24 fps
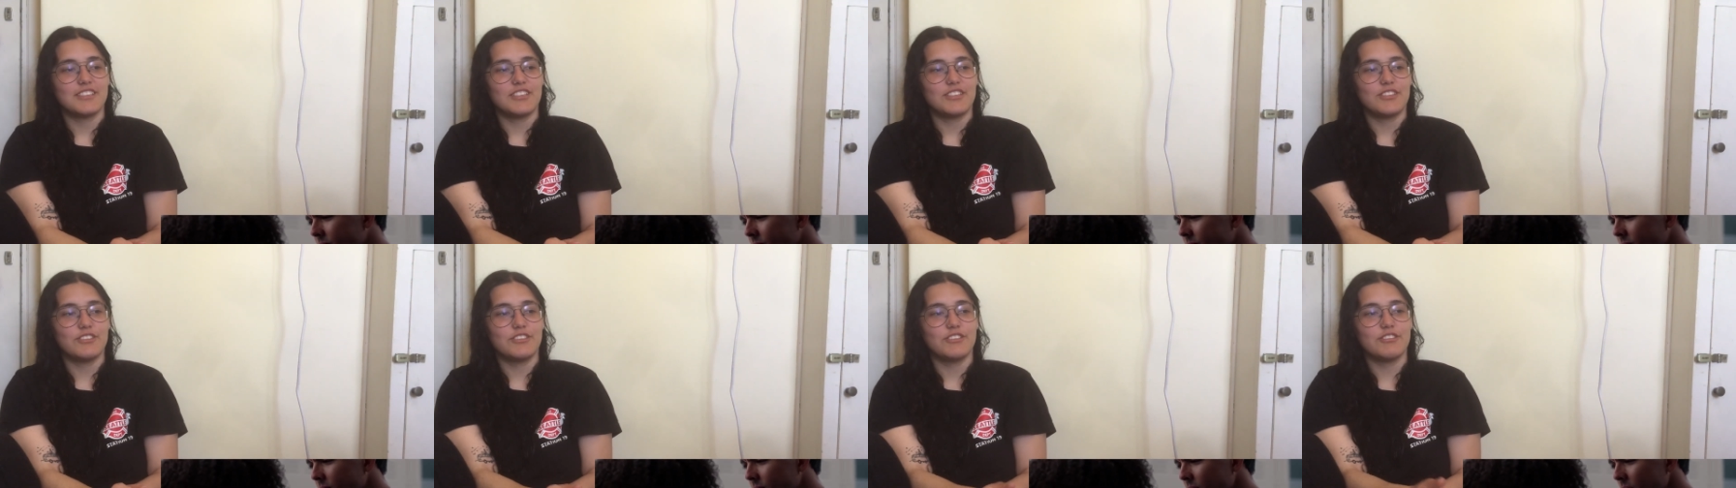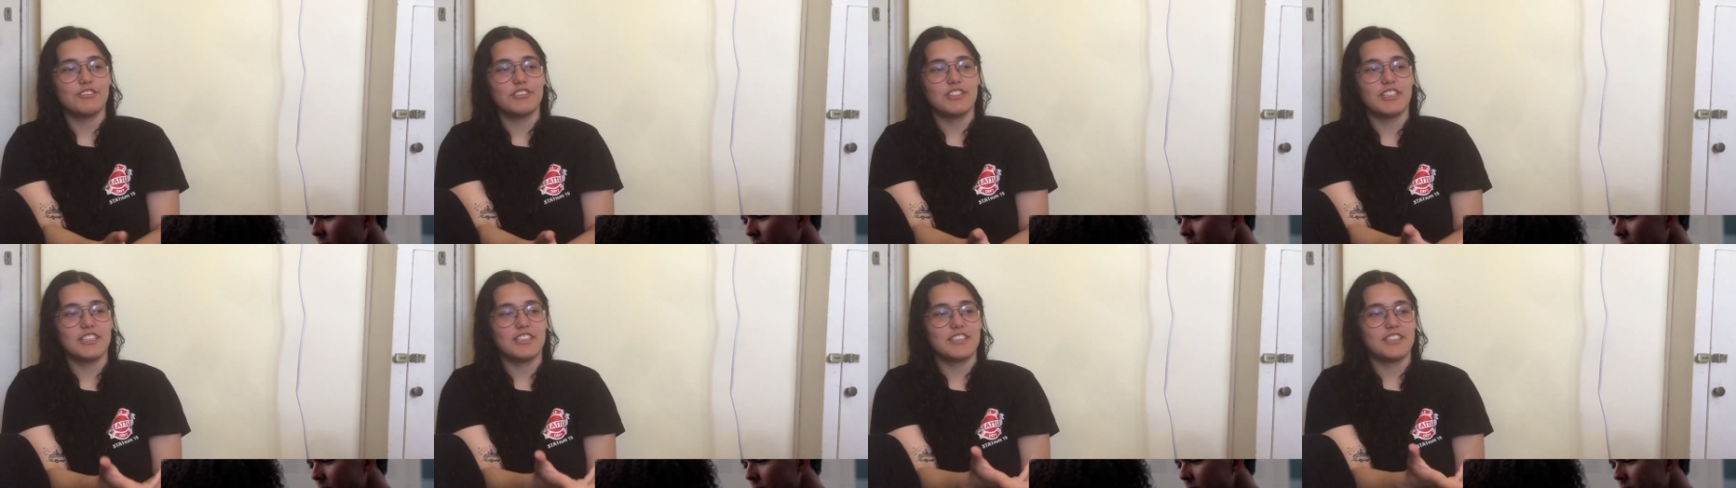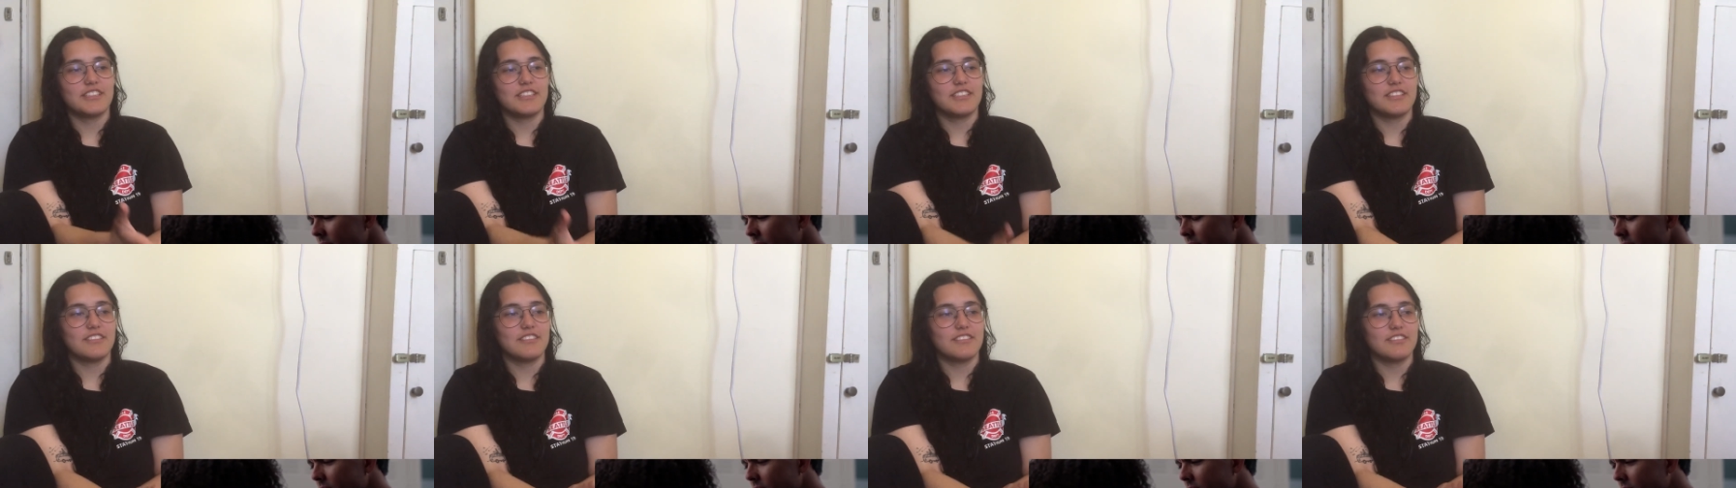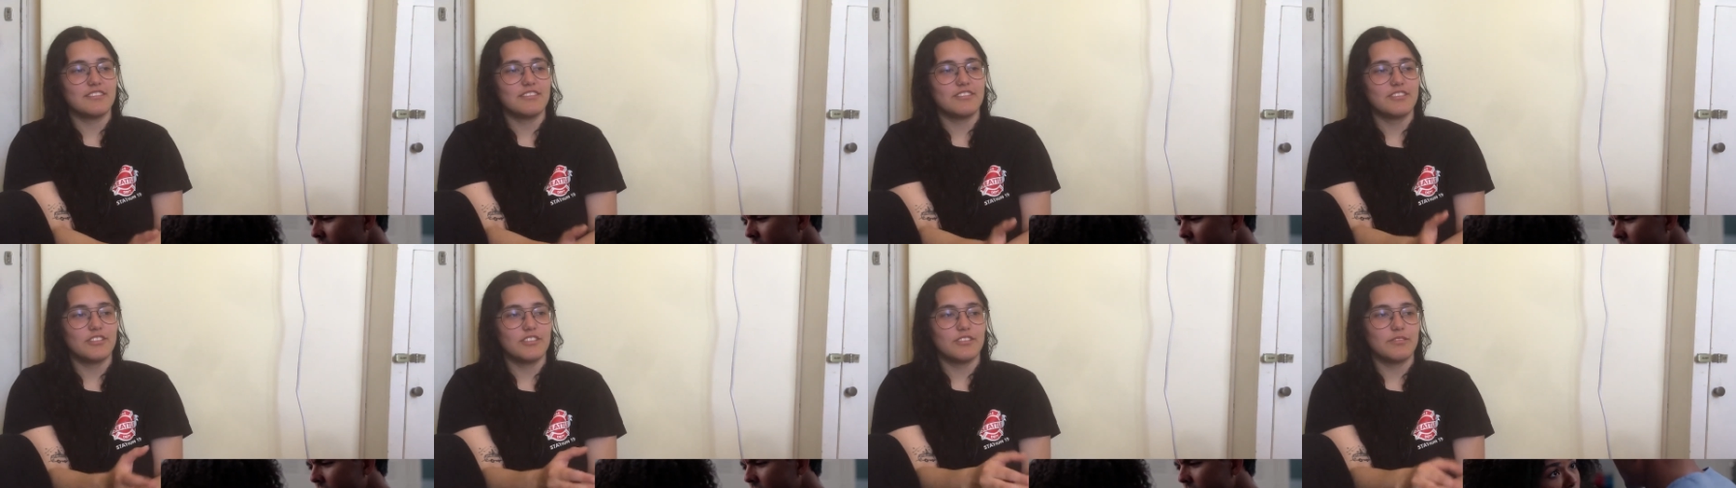you know that oh,
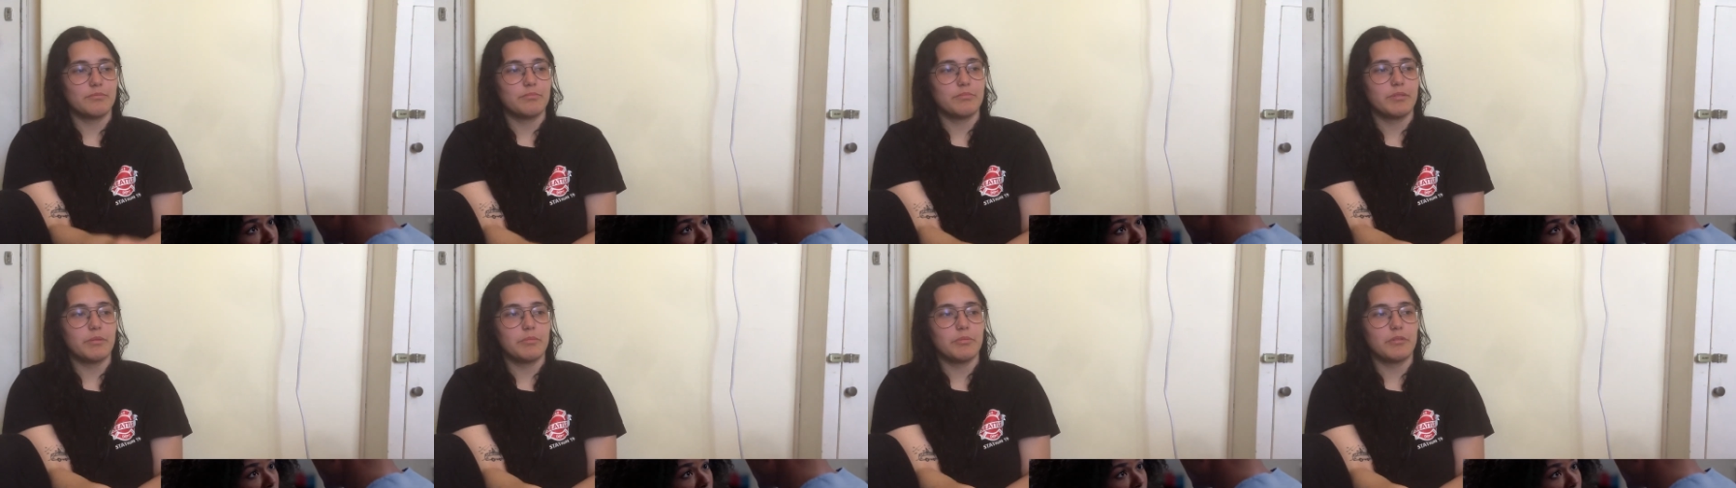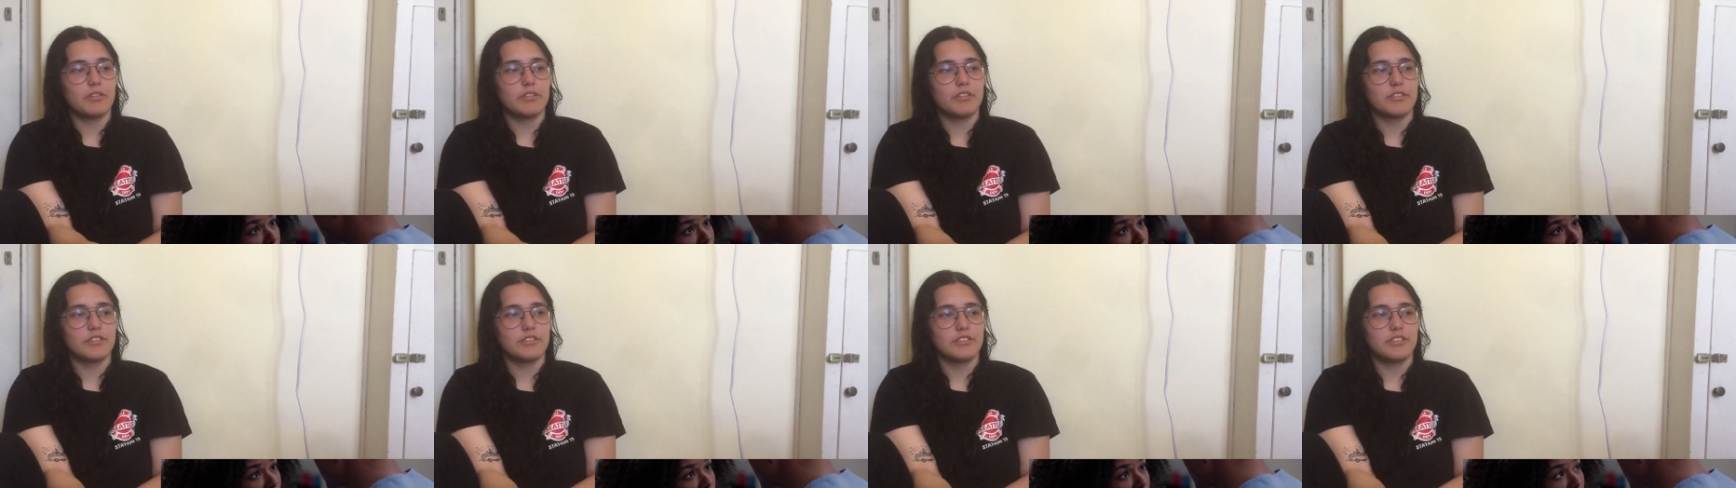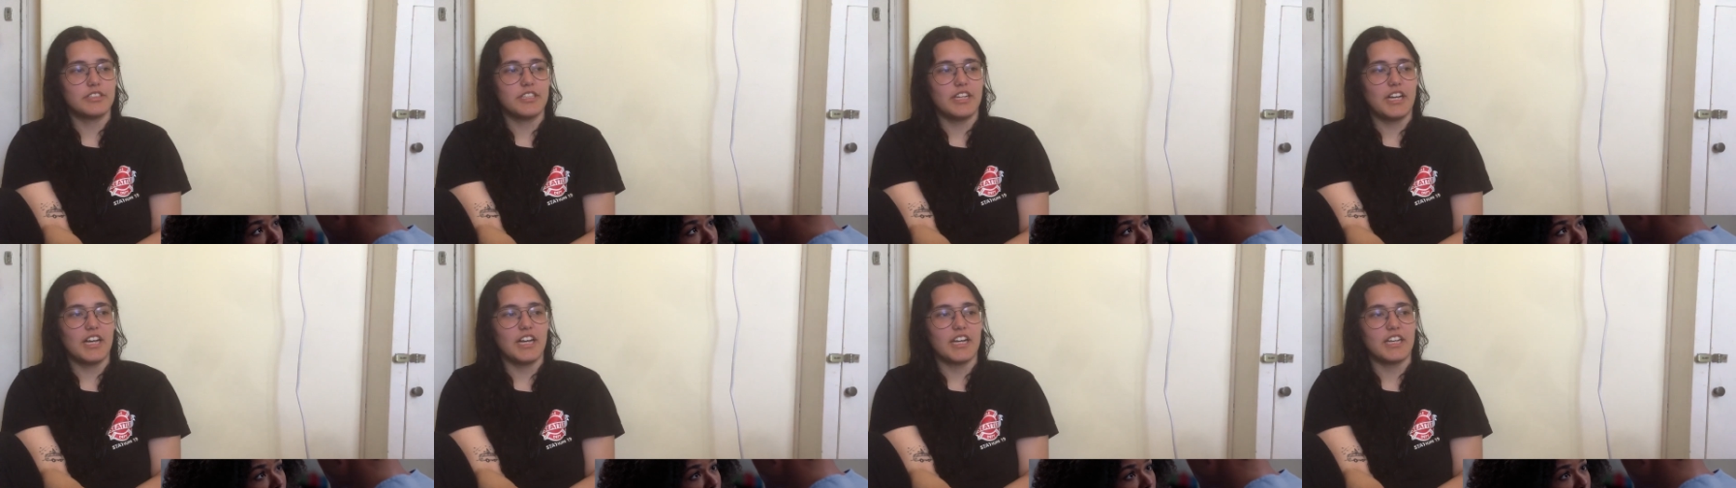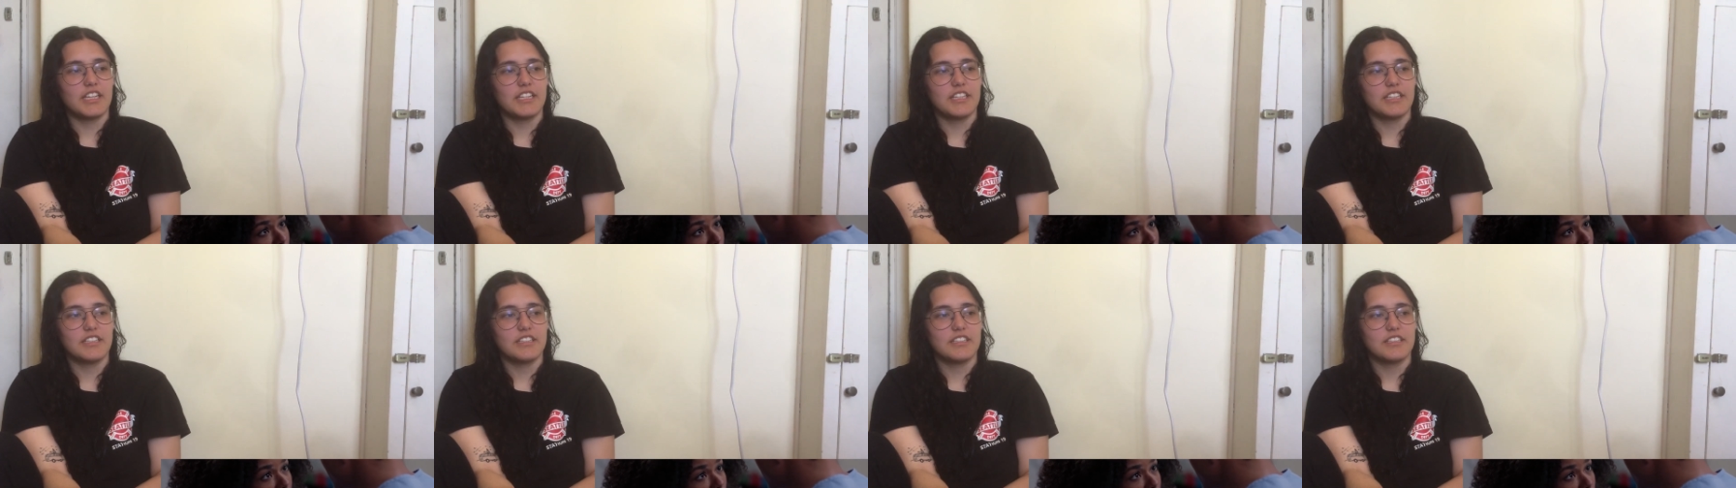people could die.